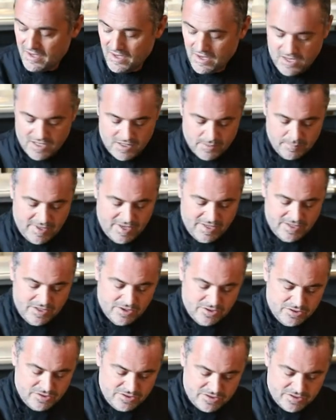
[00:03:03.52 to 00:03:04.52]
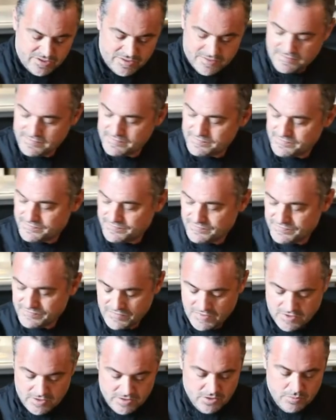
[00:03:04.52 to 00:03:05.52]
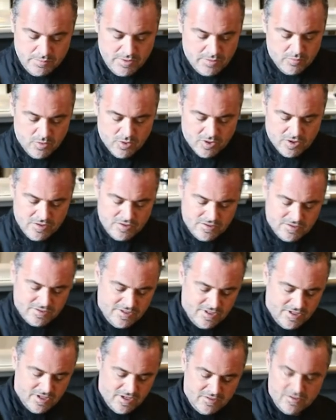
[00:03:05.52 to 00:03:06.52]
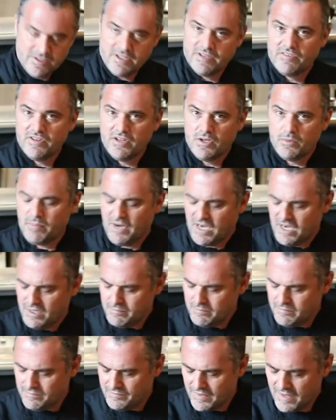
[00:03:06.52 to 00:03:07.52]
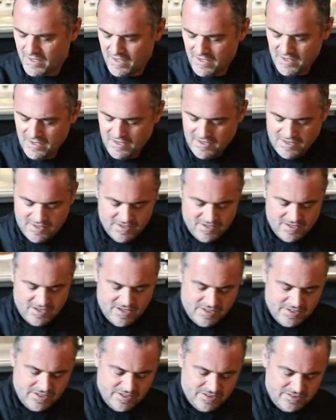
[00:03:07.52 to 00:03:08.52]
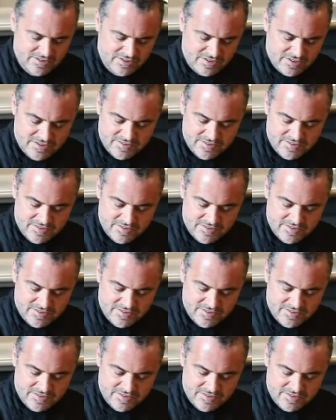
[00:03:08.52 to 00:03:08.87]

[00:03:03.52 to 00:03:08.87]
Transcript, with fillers: jalapenos, a little bit more, you know, give it a little pop, onions,